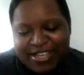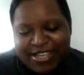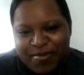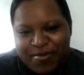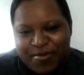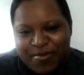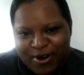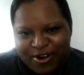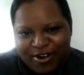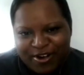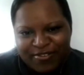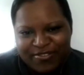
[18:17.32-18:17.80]
tech
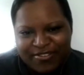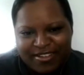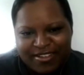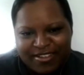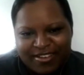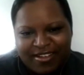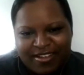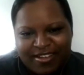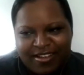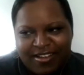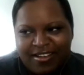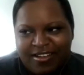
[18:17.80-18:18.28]
part of it.
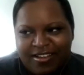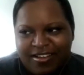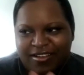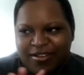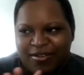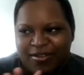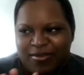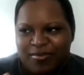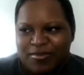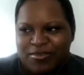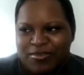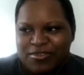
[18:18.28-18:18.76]

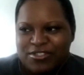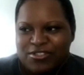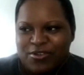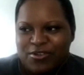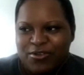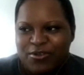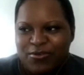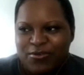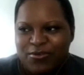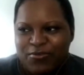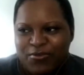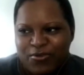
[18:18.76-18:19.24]

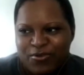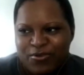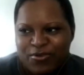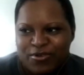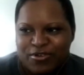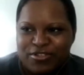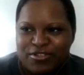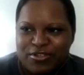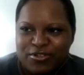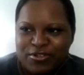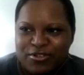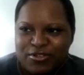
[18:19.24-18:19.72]
So for
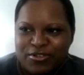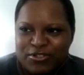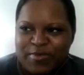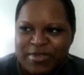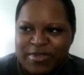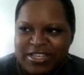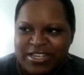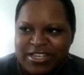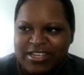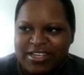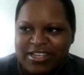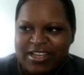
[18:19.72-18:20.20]
social
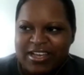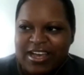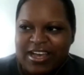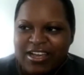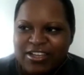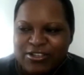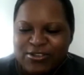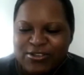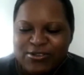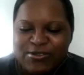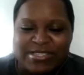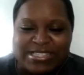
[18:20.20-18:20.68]
media,
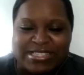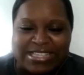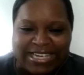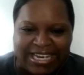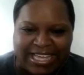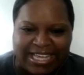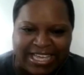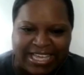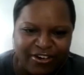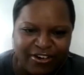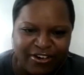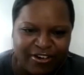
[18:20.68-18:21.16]
I use
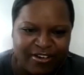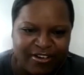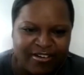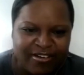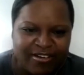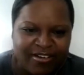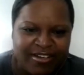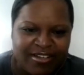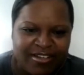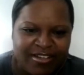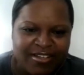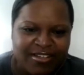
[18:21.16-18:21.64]
Later.
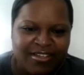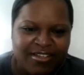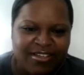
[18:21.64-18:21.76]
